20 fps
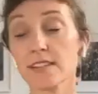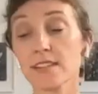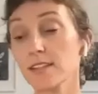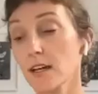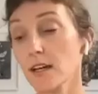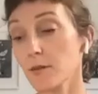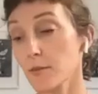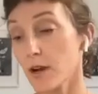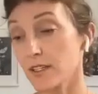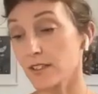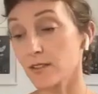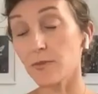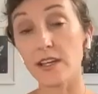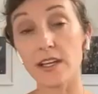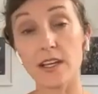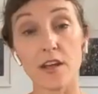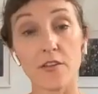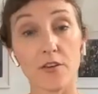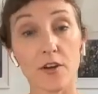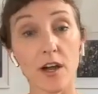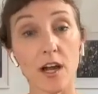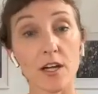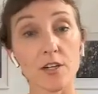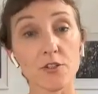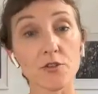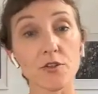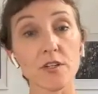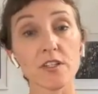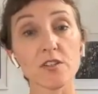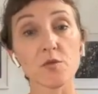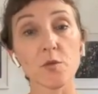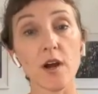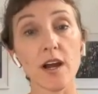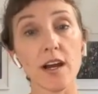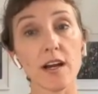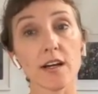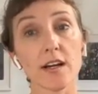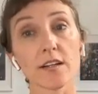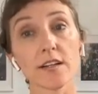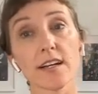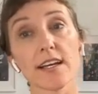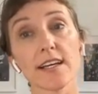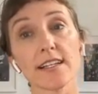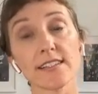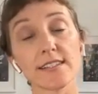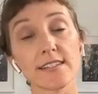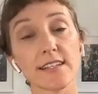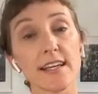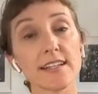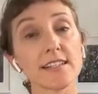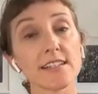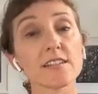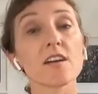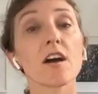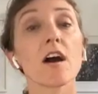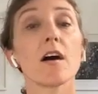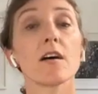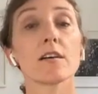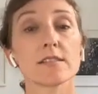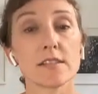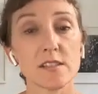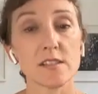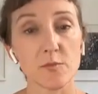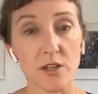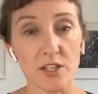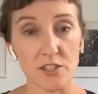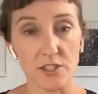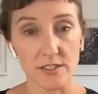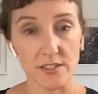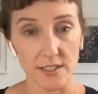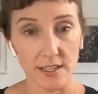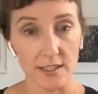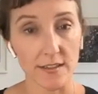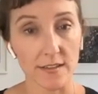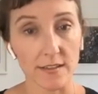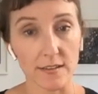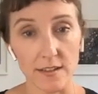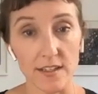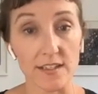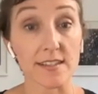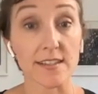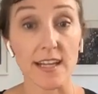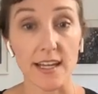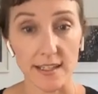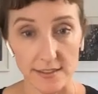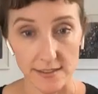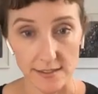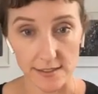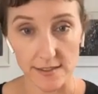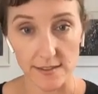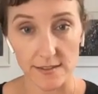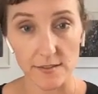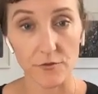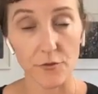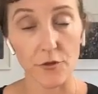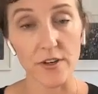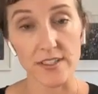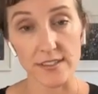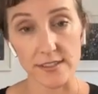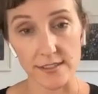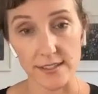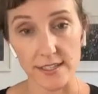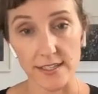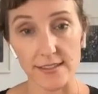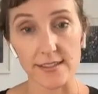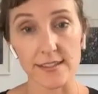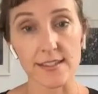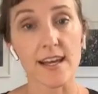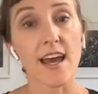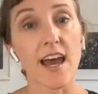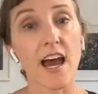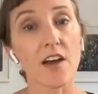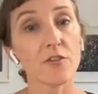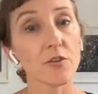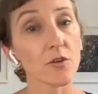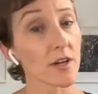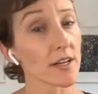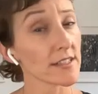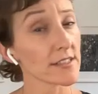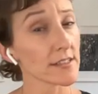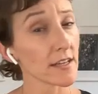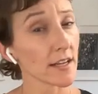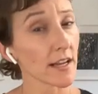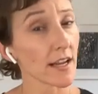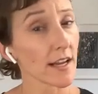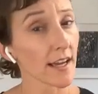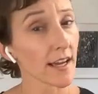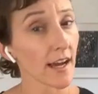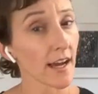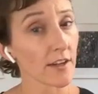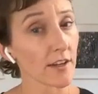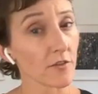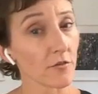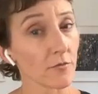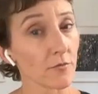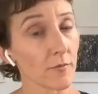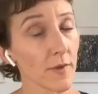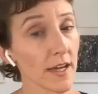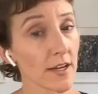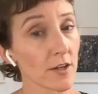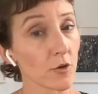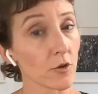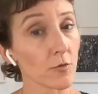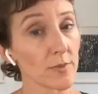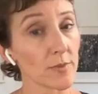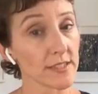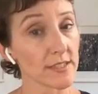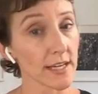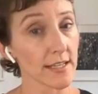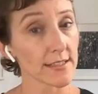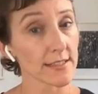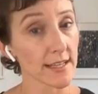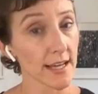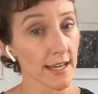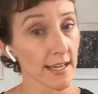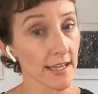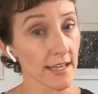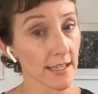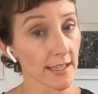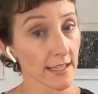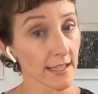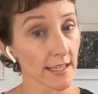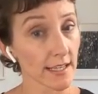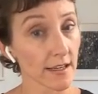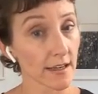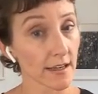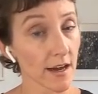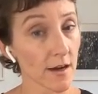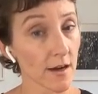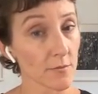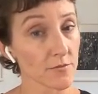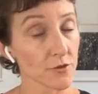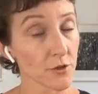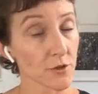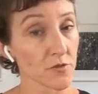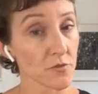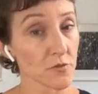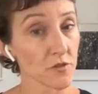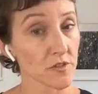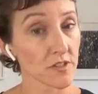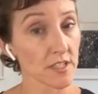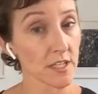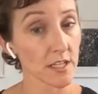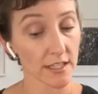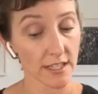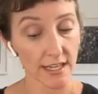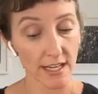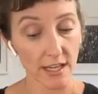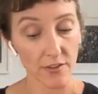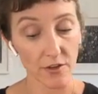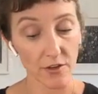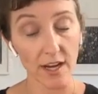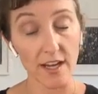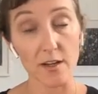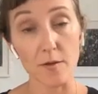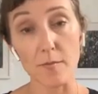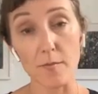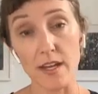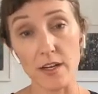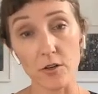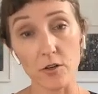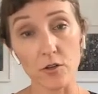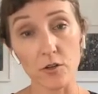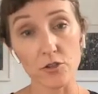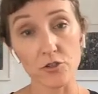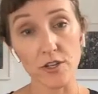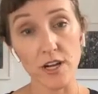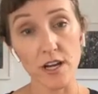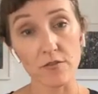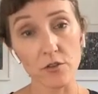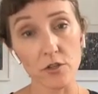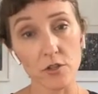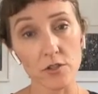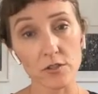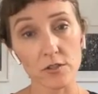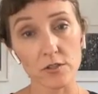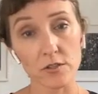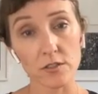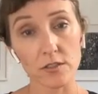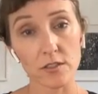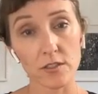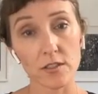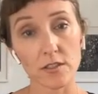things done possibly in other countries where it doesn't cost as much as in the States, for instance. Have you guys done any kind of medical, besides that healing trip to Brazil, any other kind of medical travel?